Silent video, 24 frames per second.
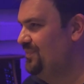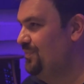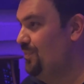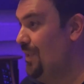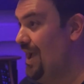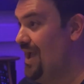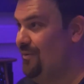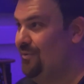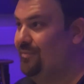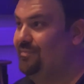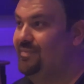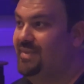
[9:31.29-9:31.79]

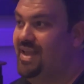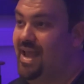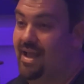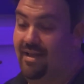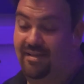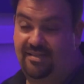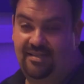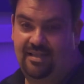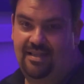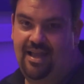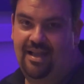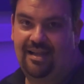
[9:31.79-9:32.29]
Wow, yeah,
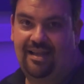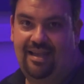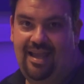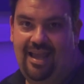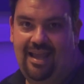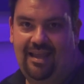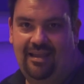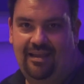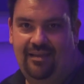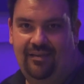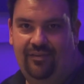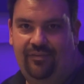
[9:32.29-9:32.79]
so that
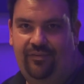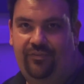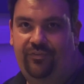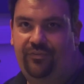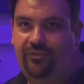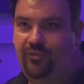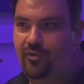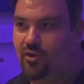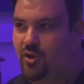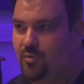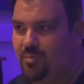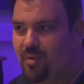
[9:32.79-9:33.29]
kick is
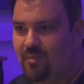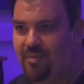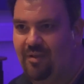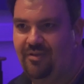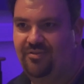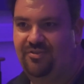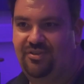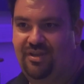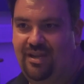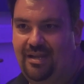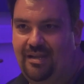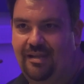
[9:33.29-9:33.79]
super
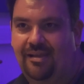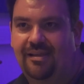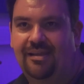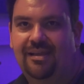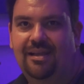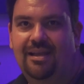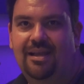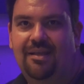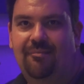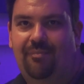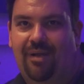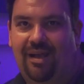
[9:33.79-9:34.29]
punchy,
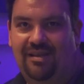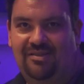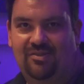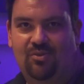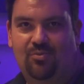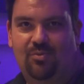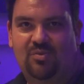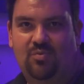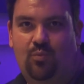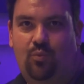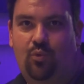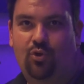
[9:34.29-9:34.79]
but has an
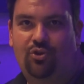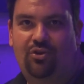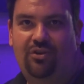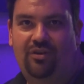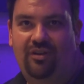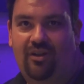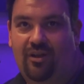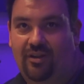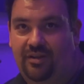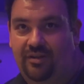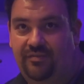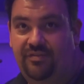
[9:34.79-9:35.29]
almost
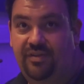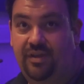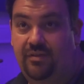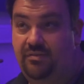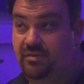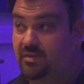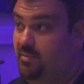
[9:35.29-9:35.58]
wooden kind of tone.